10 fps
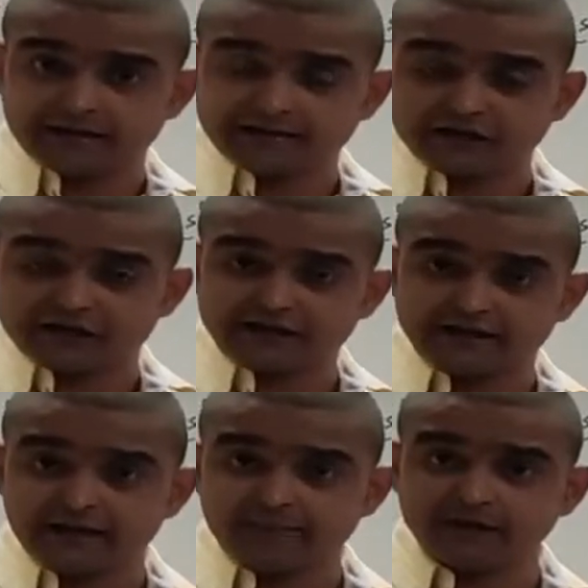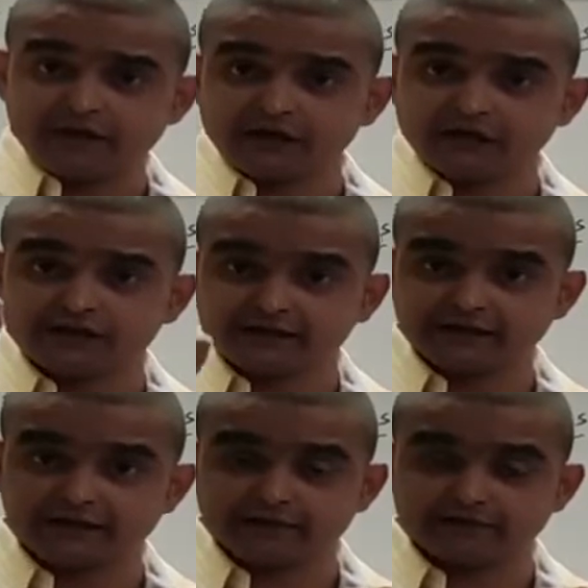such as A, B,
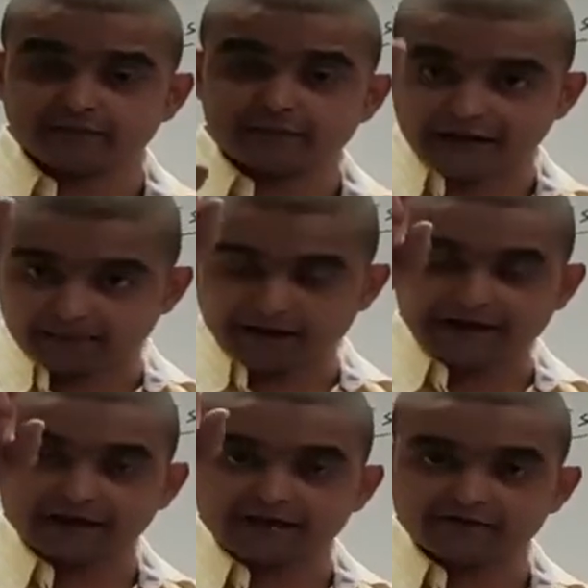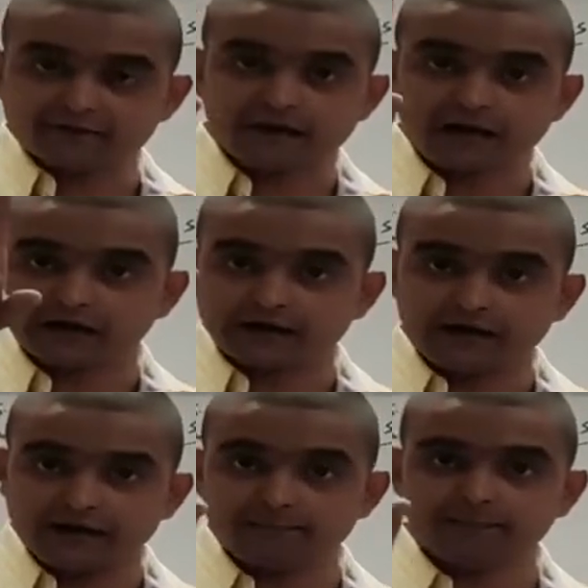C, D with paragraphs marked
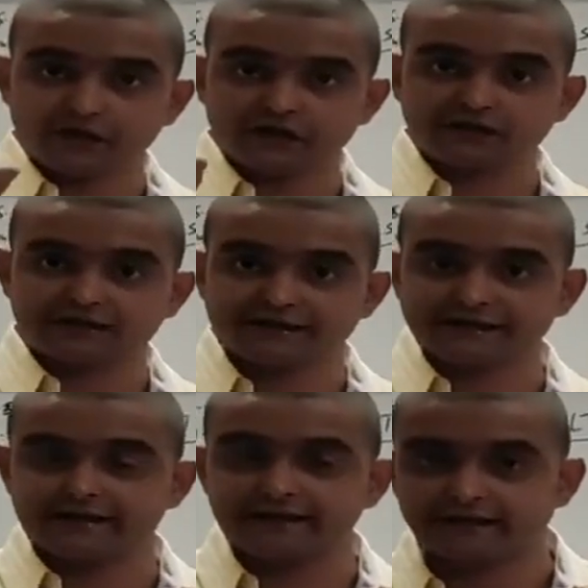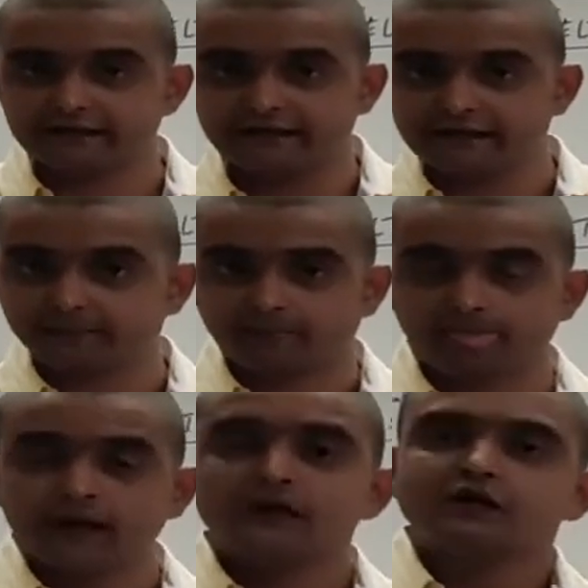A, B, C, D, E.
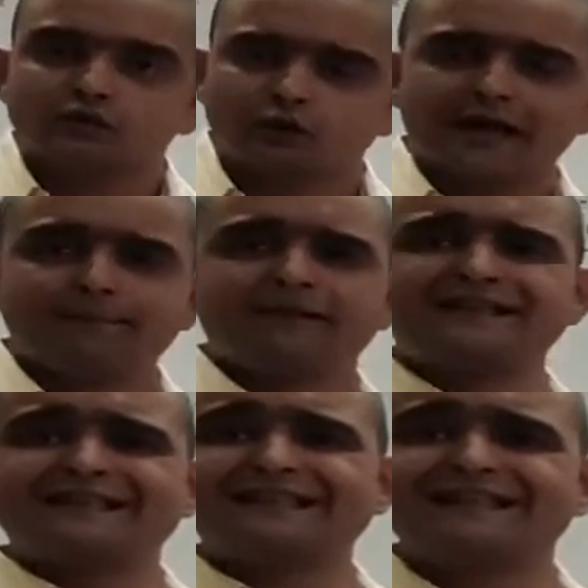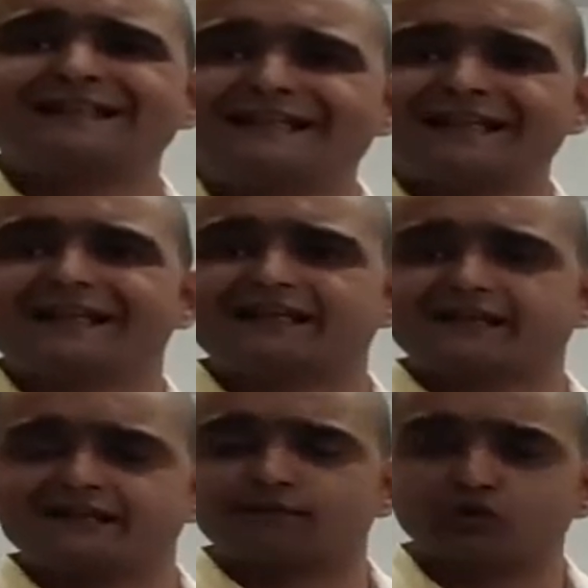So what happens in these
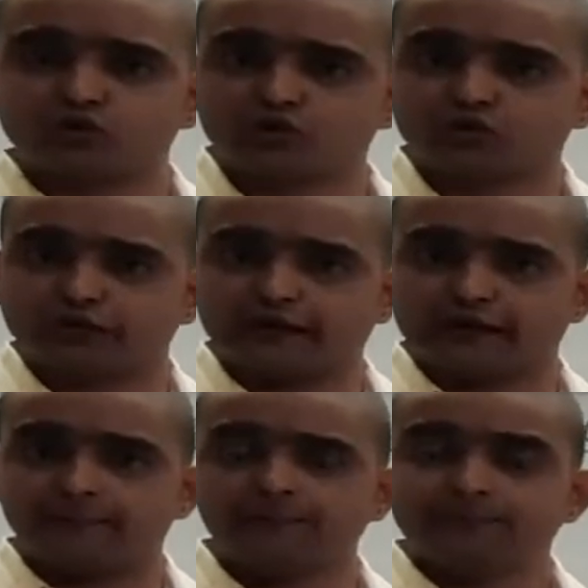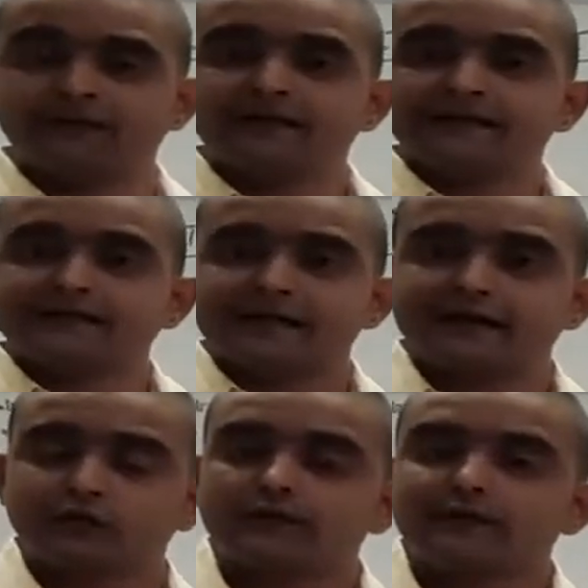cases most of the time is
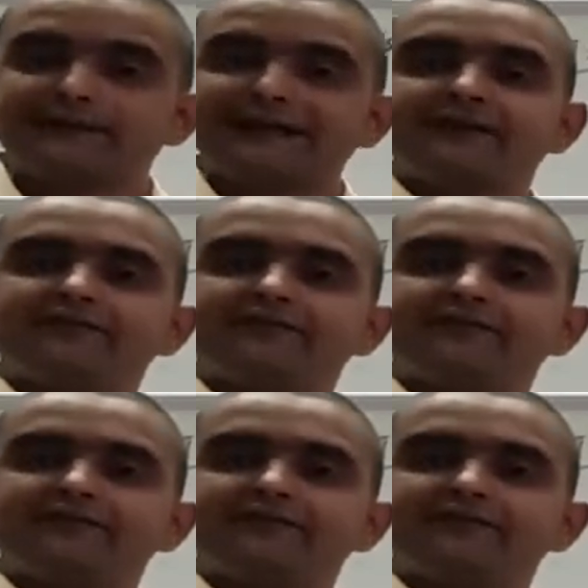that you will be